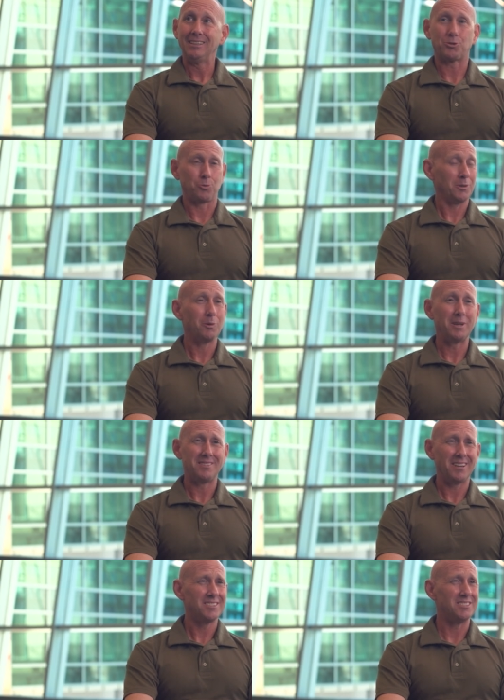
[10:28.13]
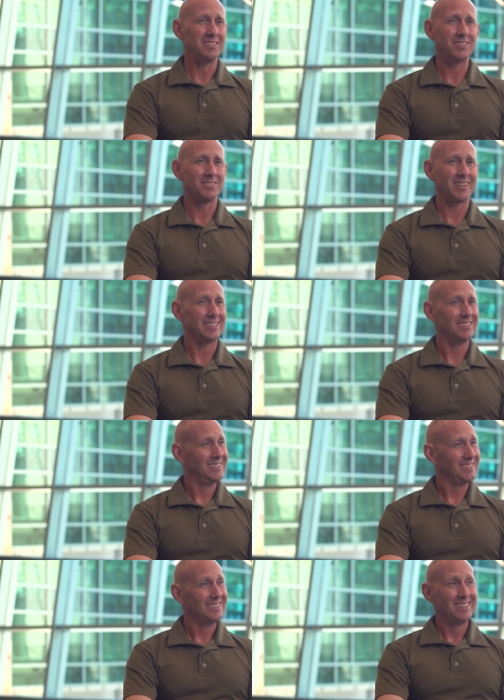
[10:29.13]
it's really what it does to you. It's like,
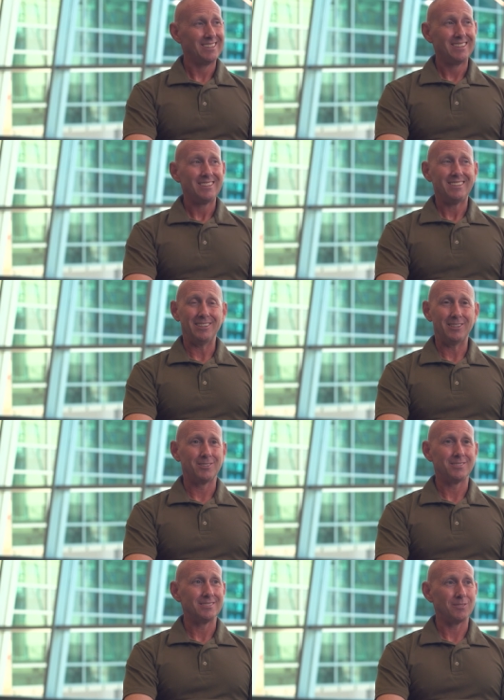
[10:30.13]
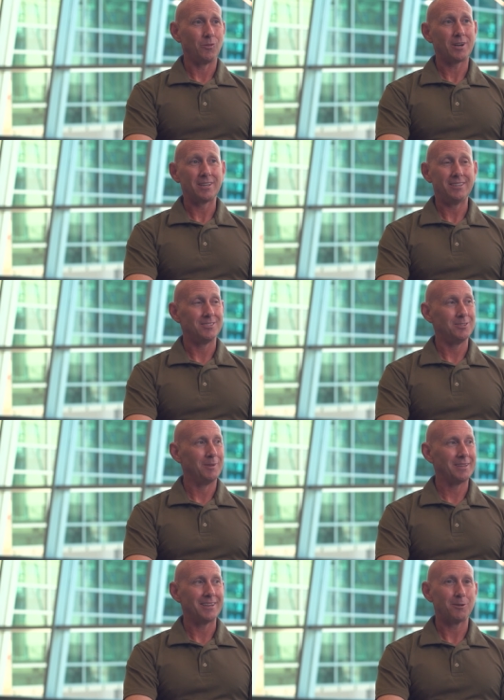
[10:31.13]
you know, walking into
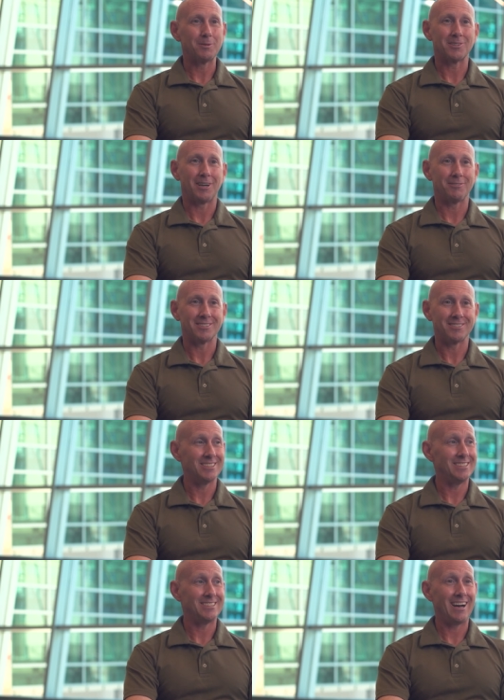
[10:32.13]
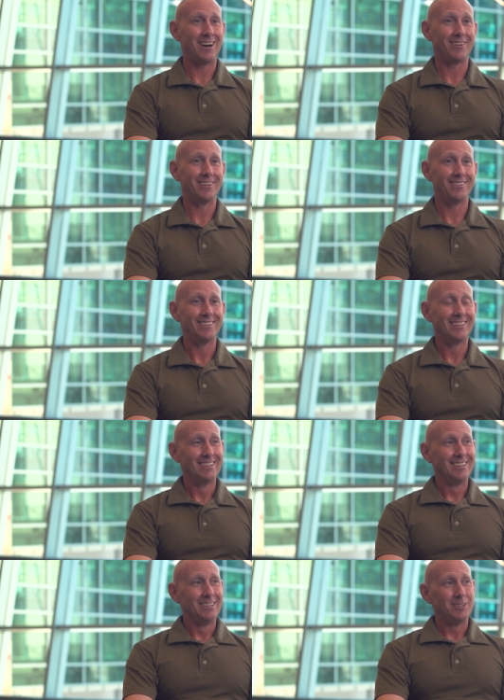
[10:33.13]
my therapist's office and sitting down and,
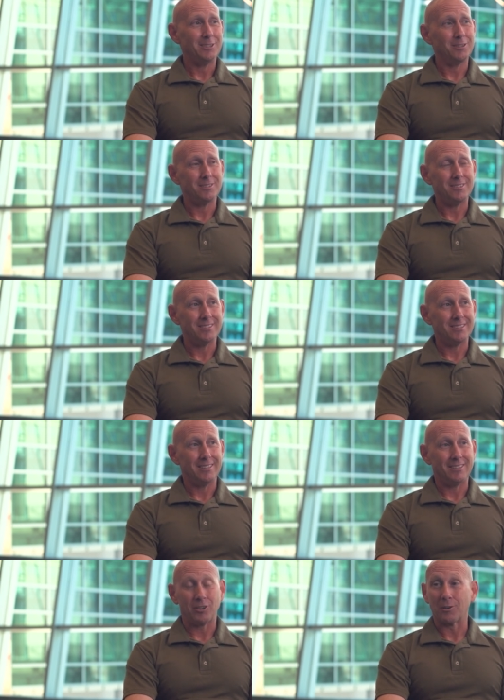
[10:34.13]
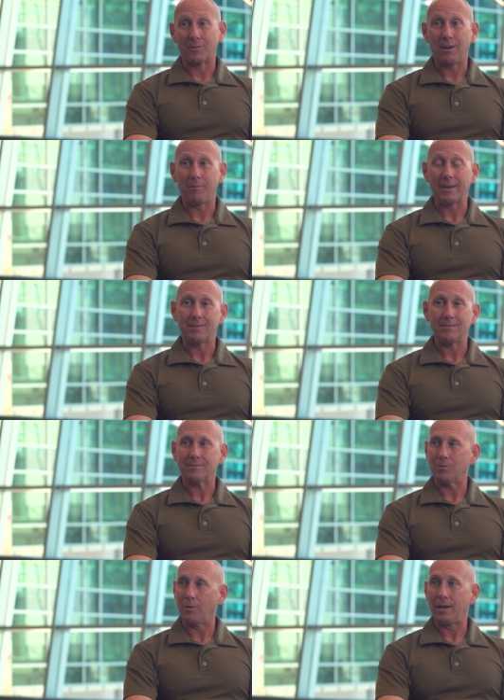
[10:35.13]
you know, and looking around like,
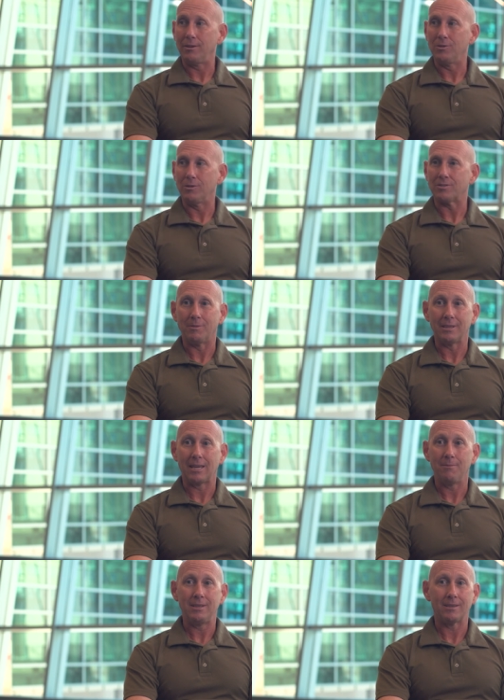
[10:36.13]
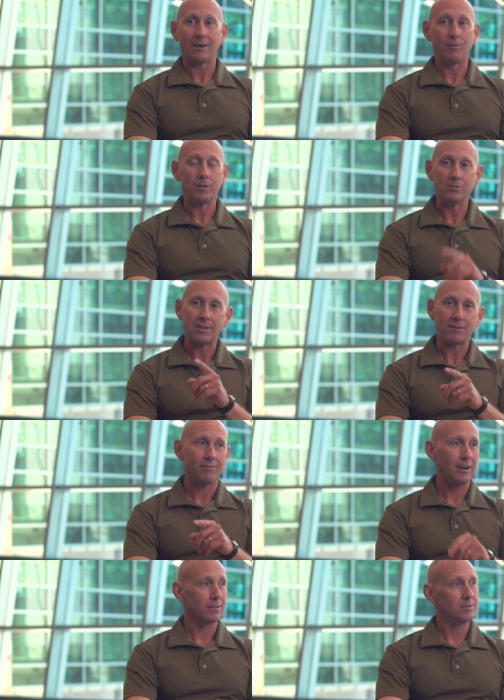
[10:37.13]
what would I do if somebody came in here? I would use that
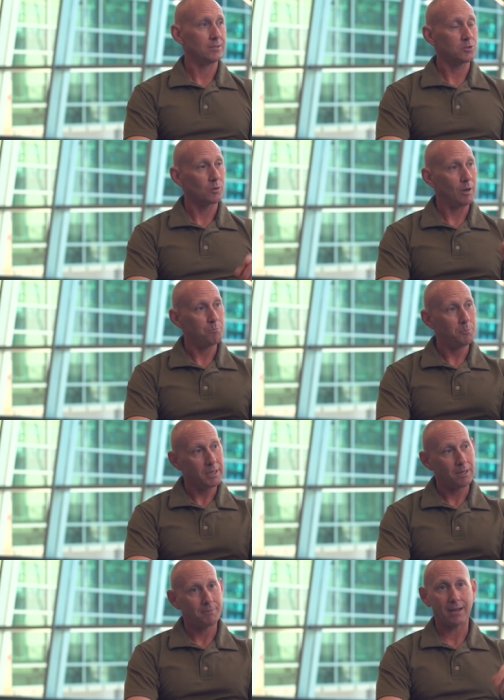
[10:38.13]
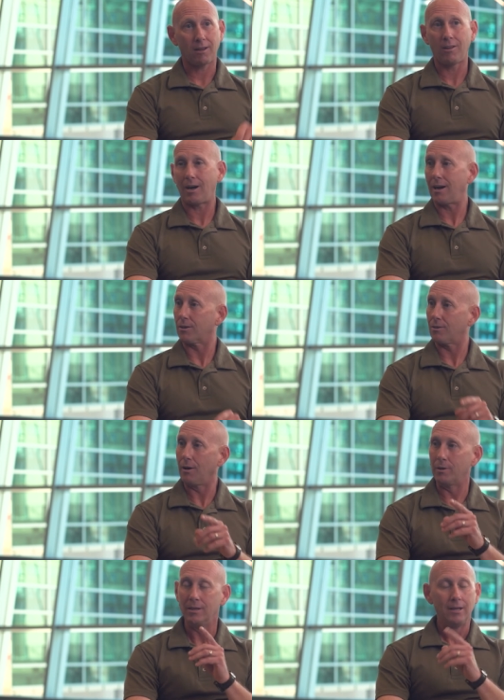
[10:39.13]
fire extinguisher, I'd pick up that clock, or I
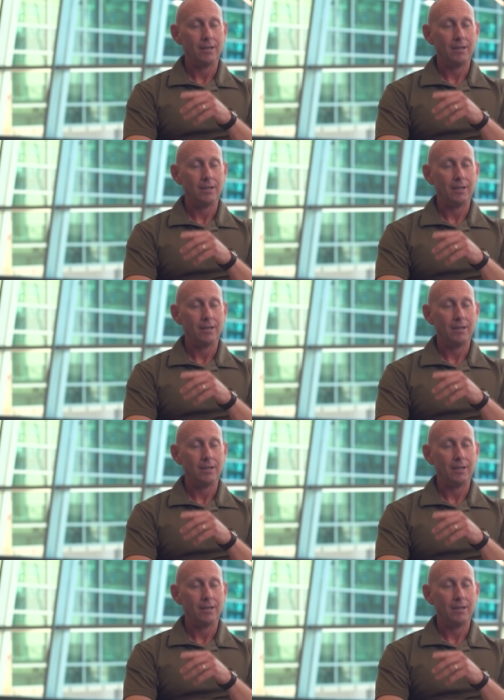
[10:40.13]
would,